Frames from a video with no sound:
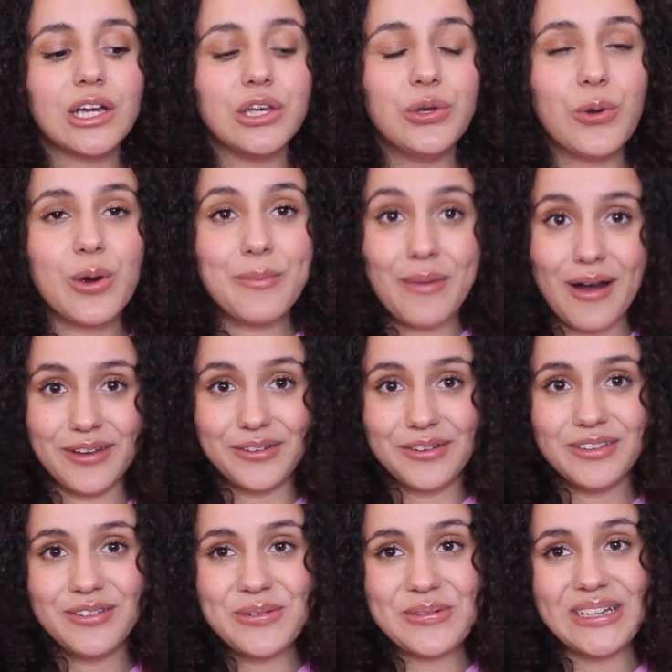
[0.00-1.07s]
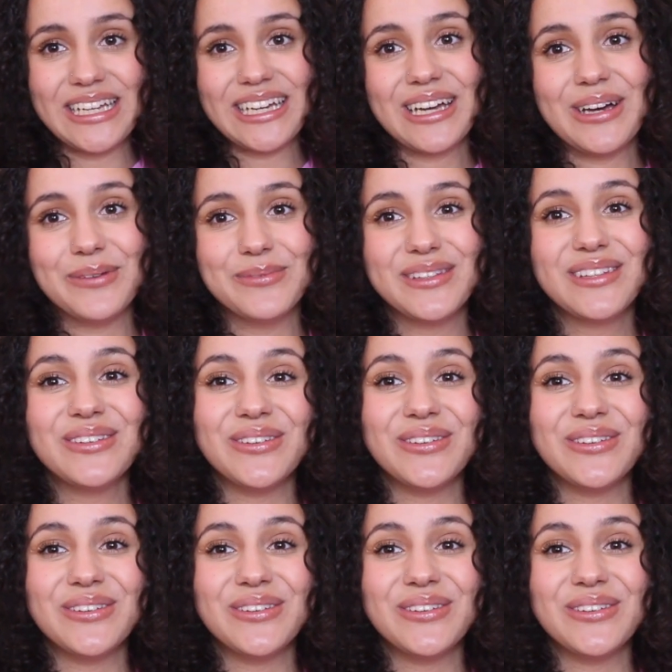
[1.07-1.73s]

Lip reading: your model when it comes